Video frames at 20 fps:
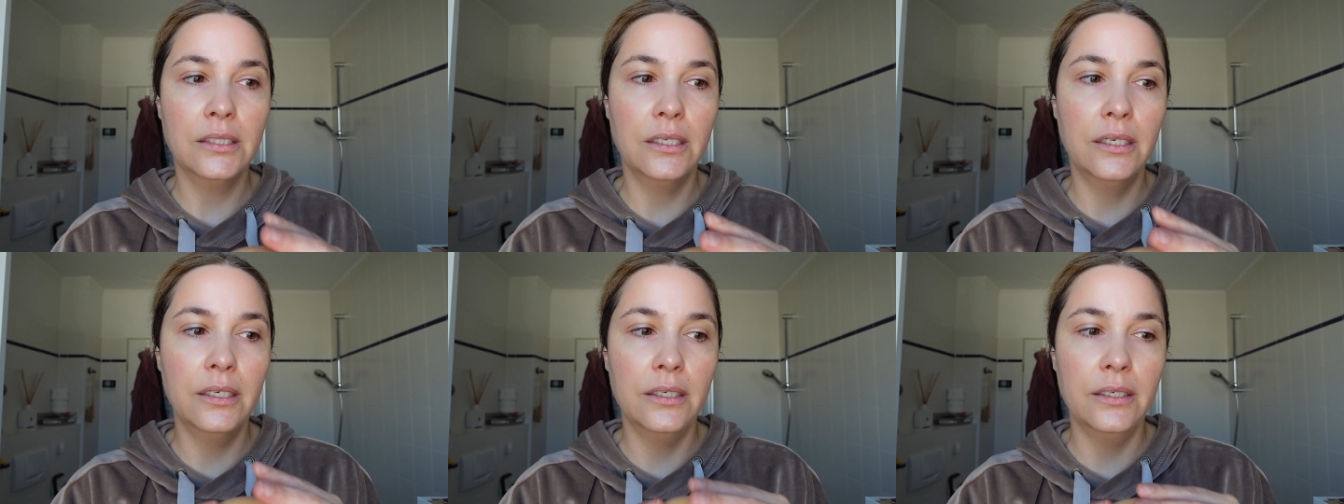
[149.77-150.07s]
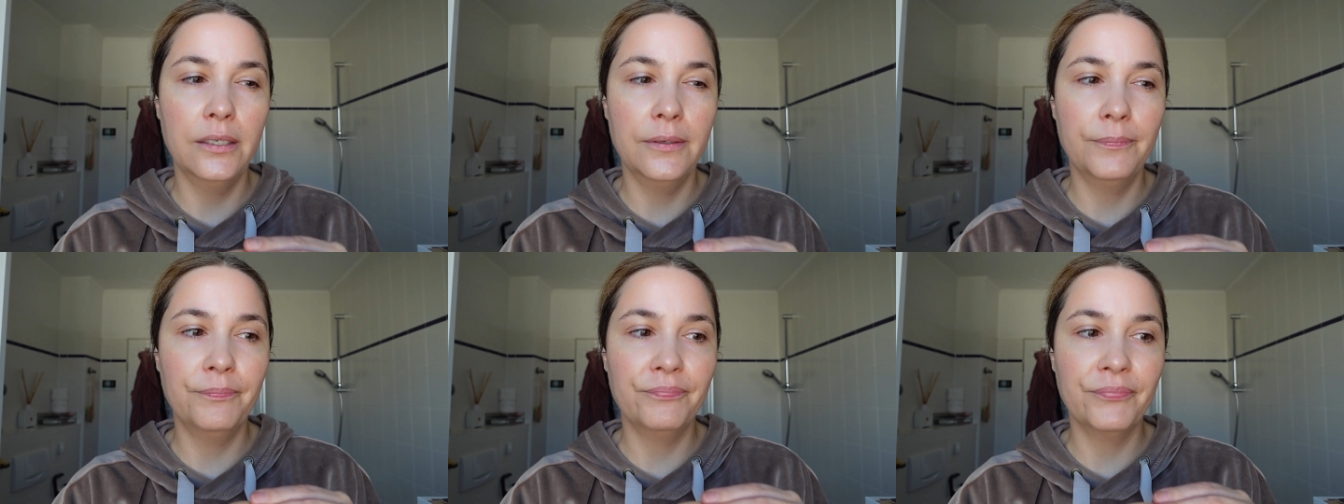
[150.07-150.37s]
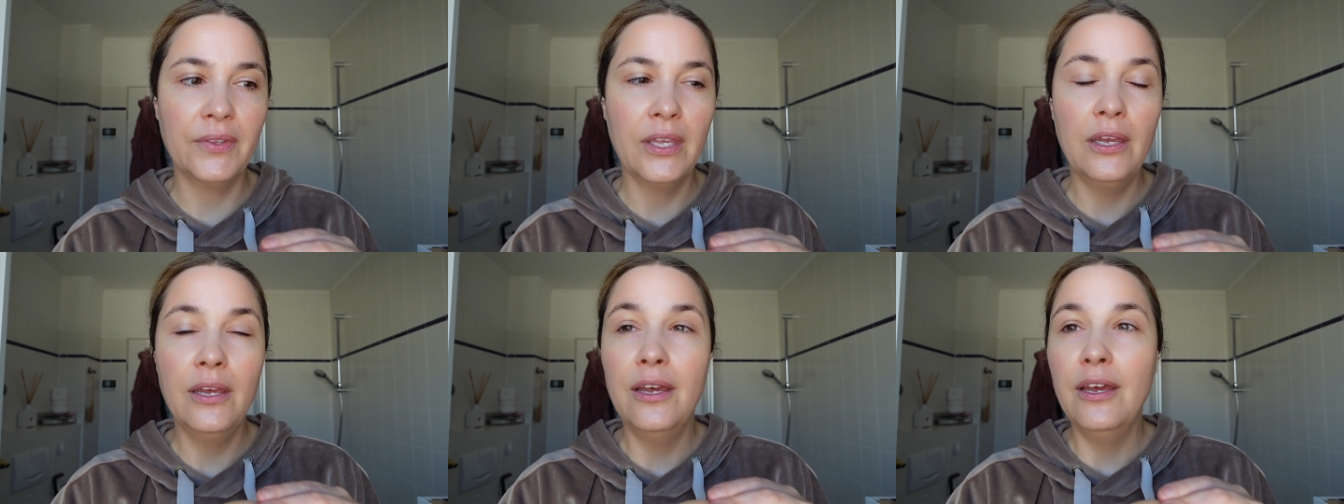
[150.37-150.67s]

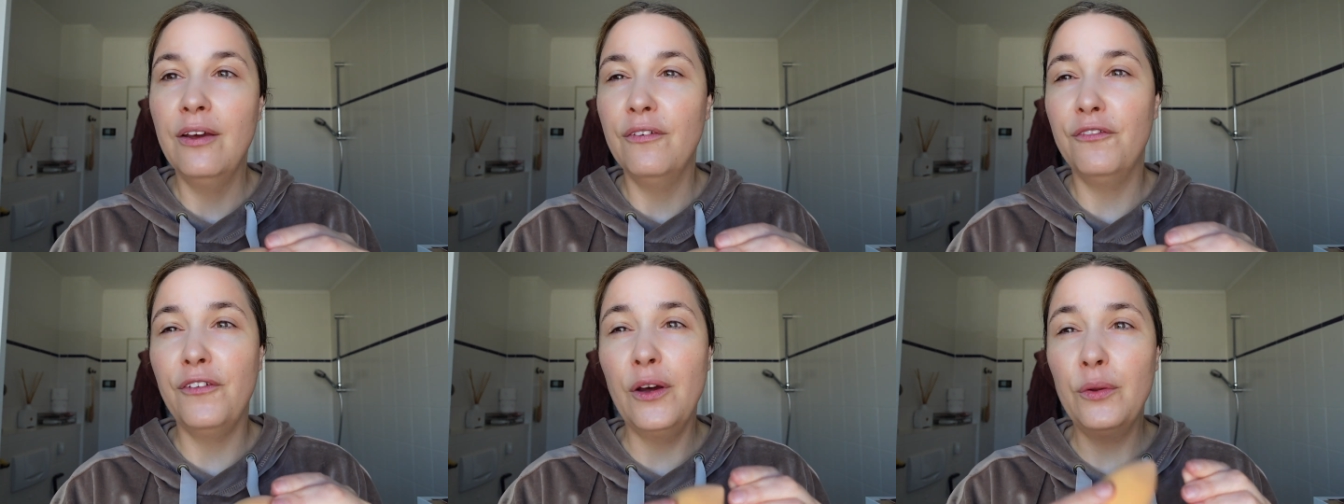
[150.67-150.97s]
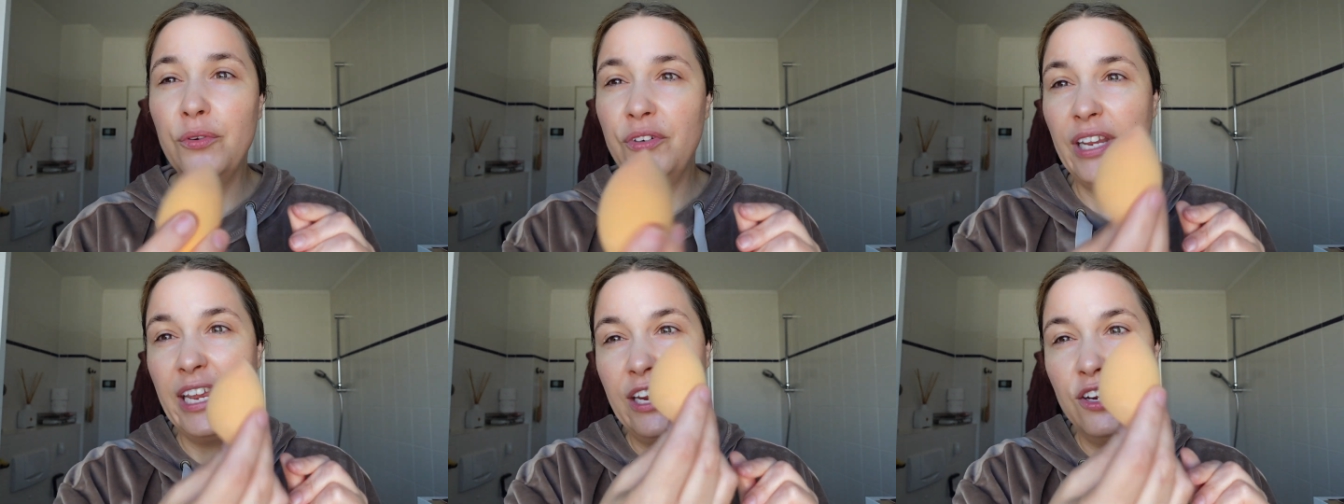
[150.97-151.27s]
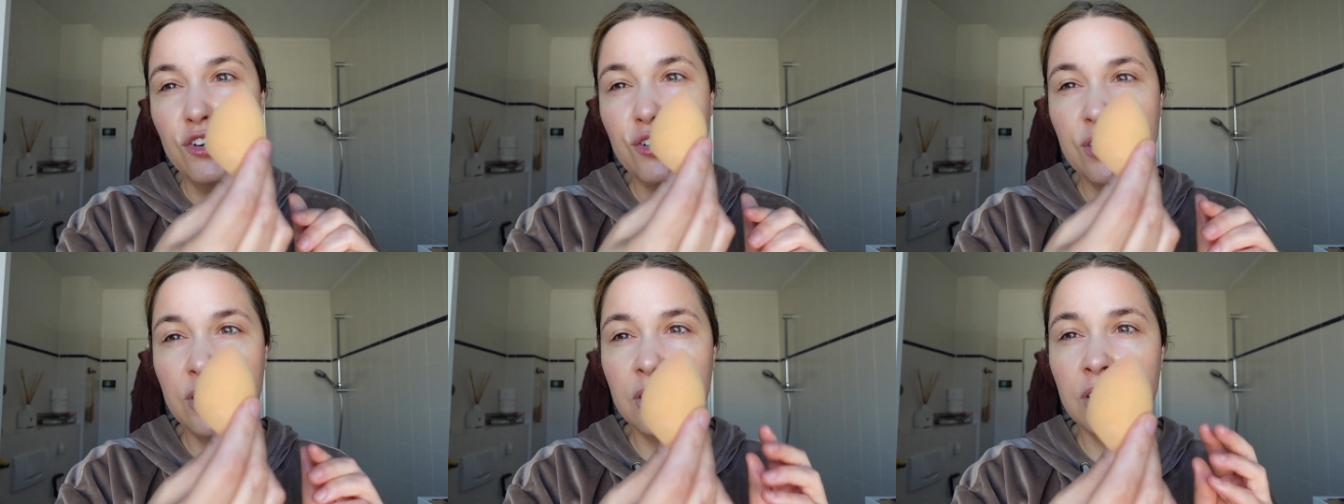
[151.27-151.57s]
um,
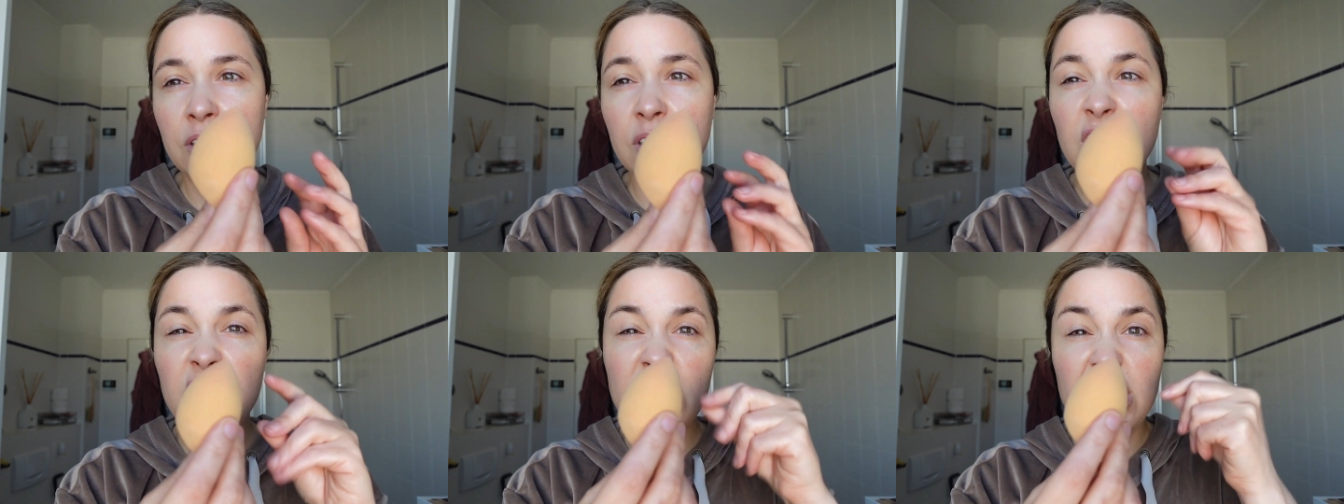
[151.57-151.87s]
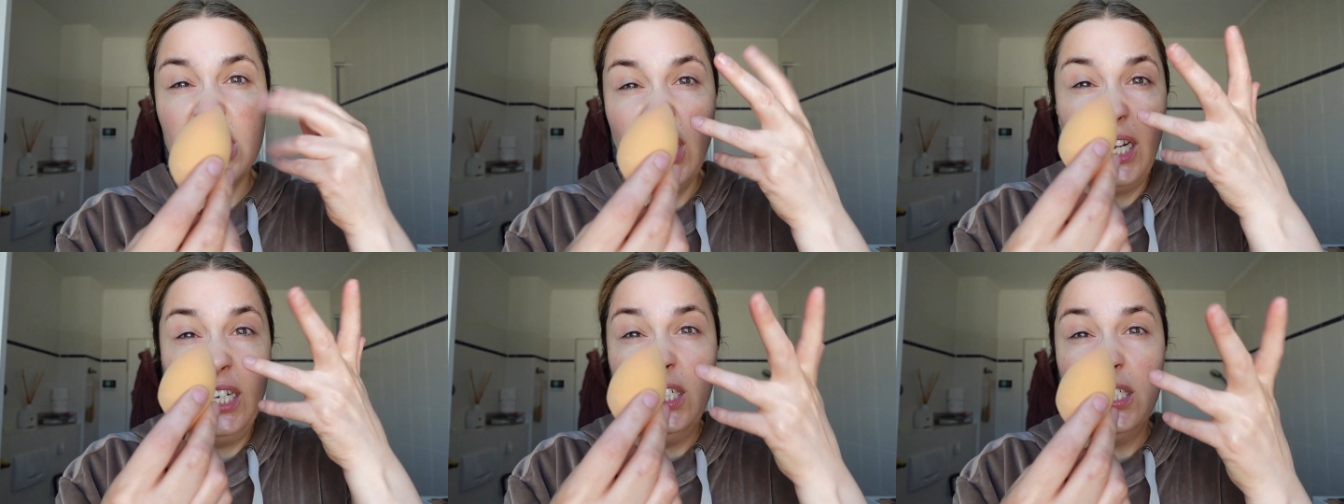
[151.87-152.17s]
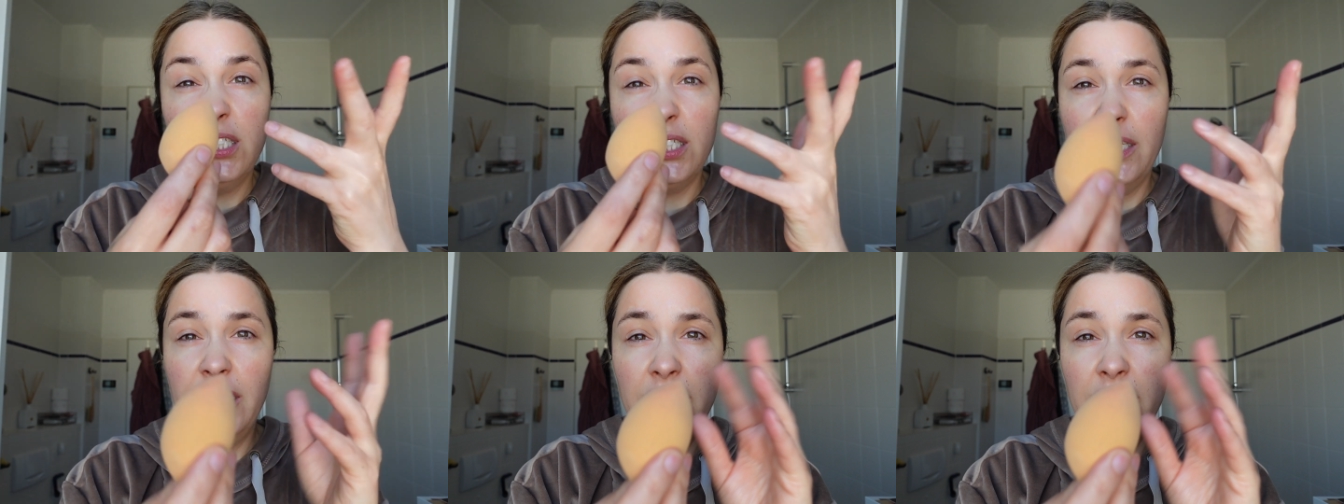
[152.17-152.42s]
foundation sucked